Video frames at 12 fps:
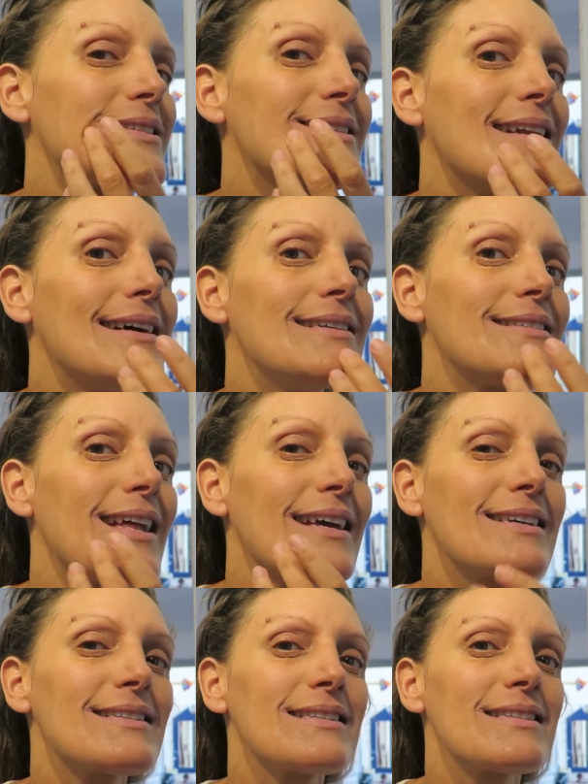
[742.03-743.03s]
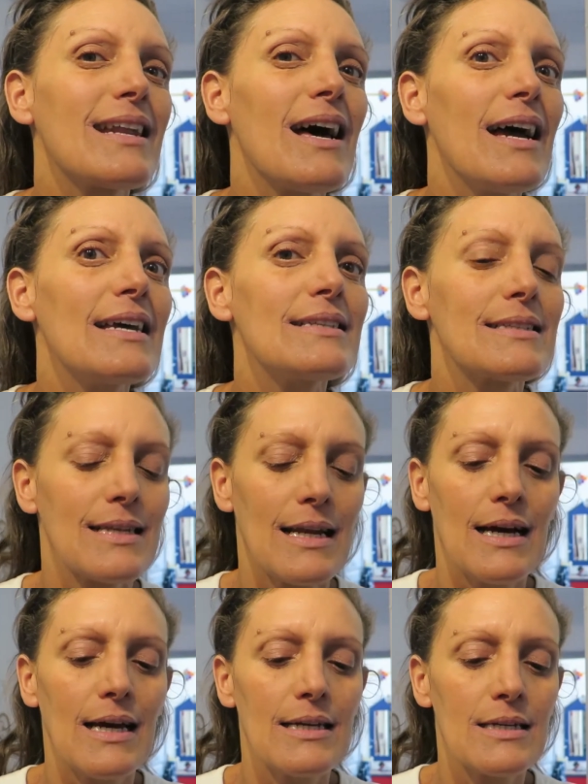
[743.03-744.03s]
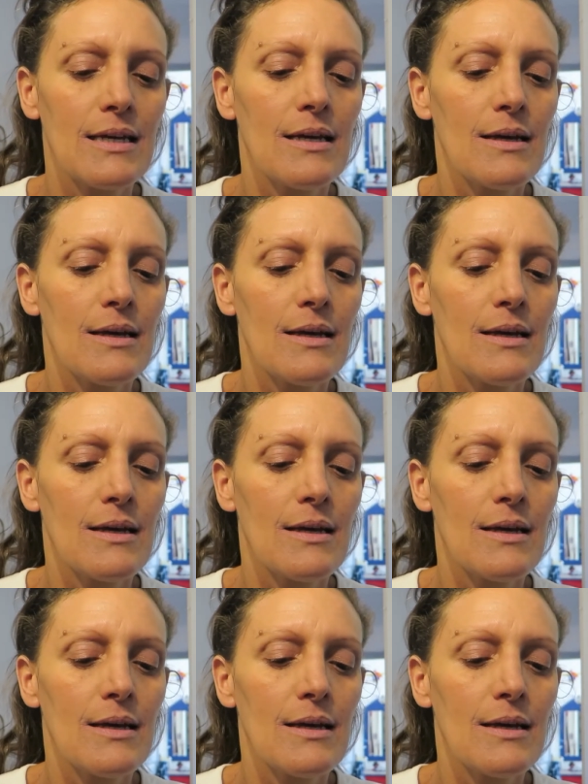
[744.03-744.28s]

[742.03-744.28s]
it's like a slight exfoliant,